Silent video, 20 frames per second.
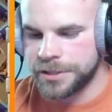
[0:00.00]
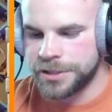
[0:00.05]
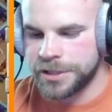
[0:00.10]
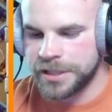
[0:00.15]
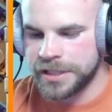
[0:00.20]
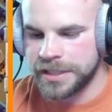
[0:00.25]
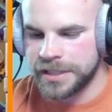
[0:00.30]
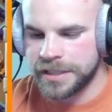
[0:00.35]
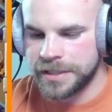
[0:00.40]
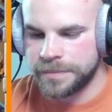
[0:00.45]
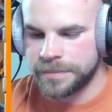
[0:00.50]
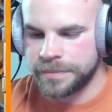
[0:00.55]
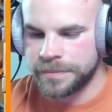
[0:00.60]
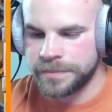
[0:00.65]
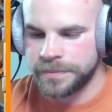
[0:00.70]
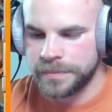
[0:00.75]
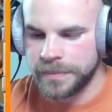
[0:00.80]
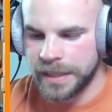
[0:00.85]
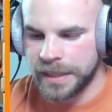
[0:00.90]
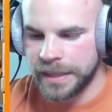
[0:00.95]
Gem,
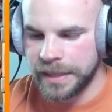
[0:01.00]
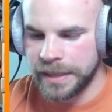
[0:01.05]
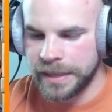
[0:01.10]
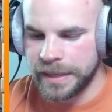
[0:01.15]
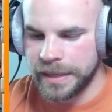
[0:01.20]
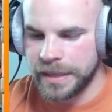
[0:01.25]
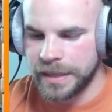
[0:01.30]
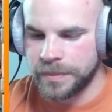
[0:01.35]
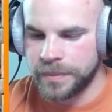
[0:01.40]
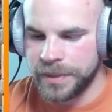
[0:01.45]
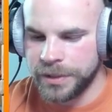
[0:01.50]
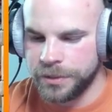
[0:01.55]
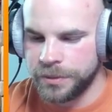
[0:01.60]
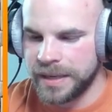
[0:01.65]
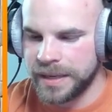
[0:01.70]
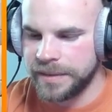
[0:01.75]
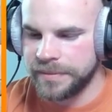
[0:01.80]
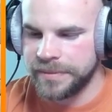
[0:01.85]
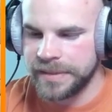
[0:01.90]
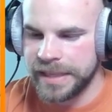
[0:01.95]
and we do
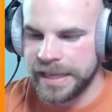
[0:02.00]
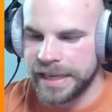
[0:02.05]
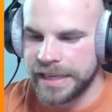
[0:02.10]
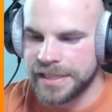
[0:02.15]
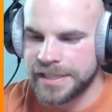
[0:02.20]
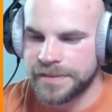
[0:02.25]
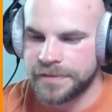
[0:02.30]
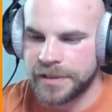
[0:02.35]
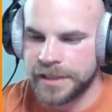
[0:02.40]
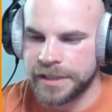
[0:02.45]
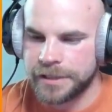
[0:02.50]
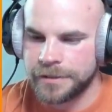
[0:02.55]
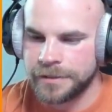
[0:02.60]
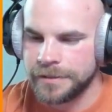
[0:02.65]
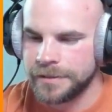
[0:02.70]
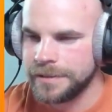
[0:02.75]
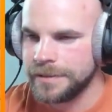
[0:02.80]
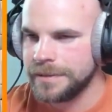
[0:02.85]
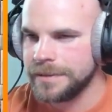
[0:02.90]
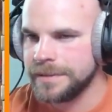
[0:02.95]
have the Haste Vial.
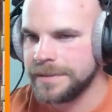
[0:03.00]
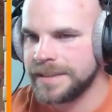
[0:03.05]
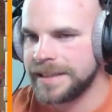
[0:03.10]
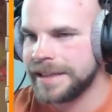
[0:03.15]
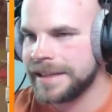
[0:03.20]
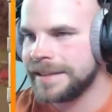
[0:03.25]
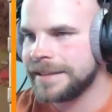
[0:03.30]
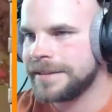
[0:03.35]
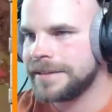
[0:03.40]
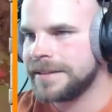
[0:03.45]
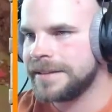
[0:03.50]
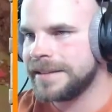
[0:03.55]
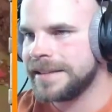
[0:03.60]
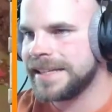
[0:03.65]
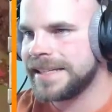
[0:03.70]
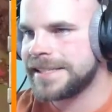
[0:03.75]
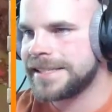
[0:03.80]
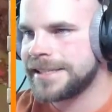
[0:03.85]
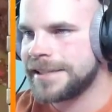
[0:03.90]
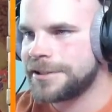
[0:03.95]
Yeah,
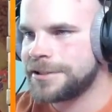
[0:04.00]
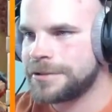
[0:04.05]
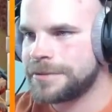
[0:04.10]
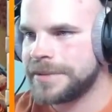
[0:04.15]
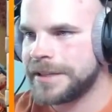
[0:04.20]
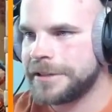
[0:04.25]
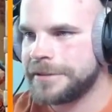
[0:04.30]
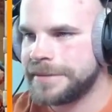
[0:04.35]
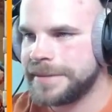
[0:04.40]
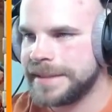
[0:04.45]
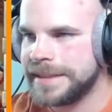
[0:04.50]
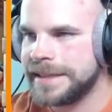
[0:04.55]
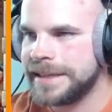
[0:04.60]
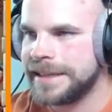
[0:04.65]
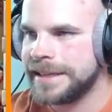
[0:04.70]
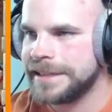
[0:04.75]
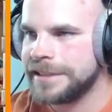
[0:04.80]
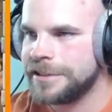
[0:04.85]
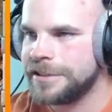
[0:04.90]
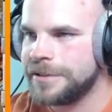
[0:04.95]
that's such a rare thing. I
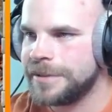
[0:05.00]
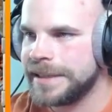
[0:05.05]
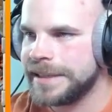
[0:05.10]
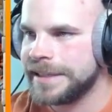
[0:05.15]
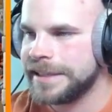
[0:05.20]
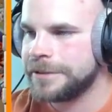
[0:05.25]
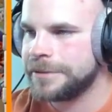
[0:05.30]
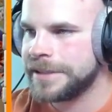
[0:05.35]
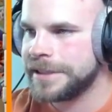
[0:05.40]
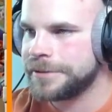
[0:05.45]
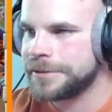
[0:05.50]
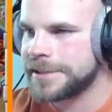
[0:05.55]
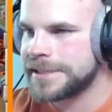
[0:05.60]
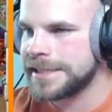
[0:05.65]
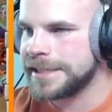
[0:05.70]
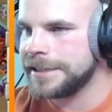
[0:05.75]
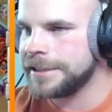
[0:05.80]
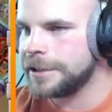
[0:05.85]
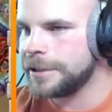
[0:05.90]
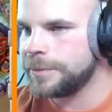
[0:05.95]
had no idea what he was
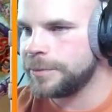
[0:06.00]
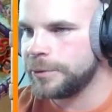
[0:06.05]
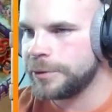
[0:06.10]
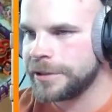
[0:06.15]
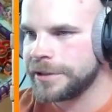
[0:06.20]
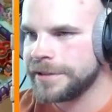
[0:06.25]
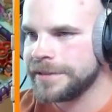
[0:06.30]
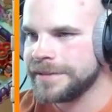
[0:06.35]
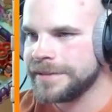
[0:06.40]
setting up for.